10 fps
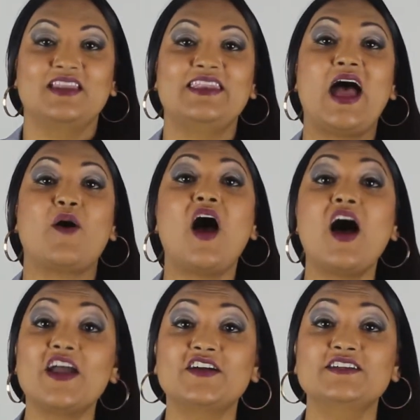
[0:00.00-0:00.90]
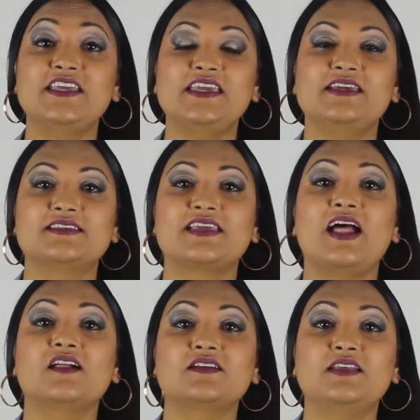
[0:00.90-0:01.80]
Now, IRD is
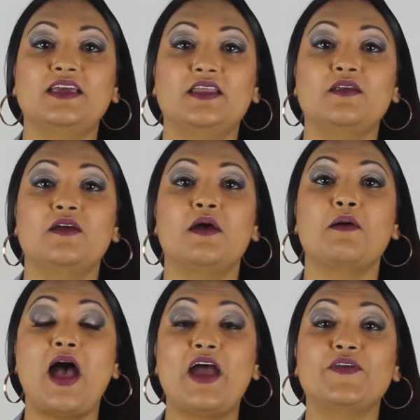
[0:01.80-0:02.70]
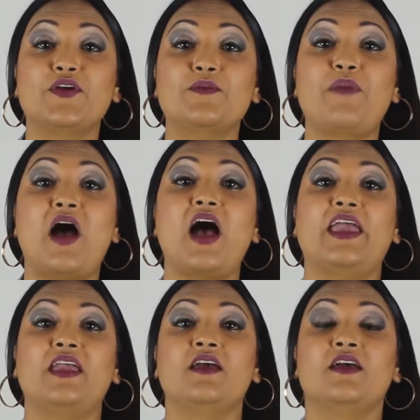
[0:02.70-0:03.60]
calculated either
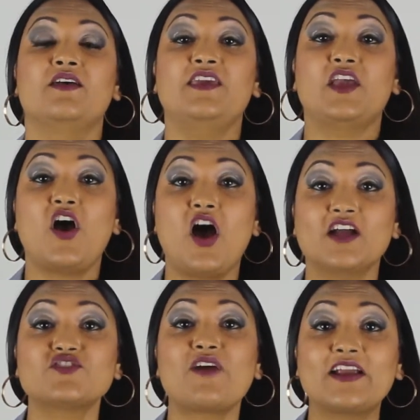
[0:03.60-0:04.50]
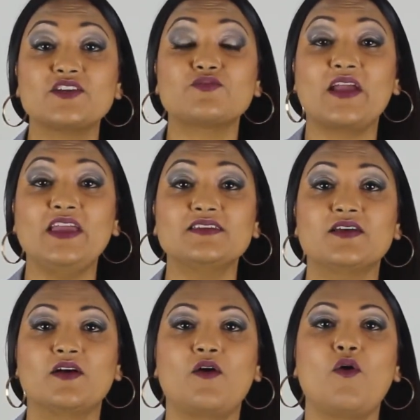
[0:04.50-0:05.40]
by the contract rate
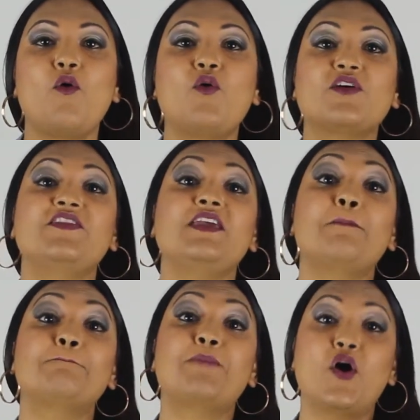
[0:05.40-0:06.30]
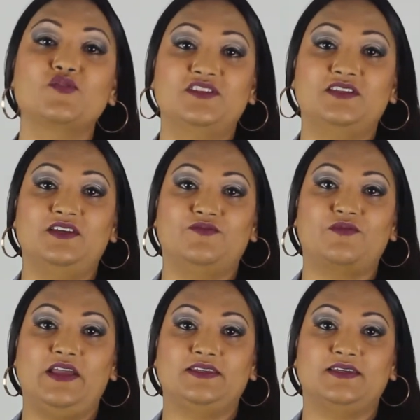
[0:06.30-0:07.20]
or the posted
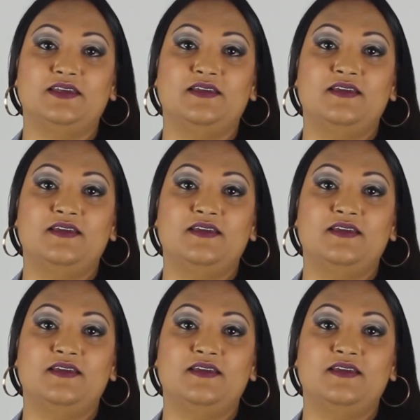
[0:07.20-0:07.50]
rate.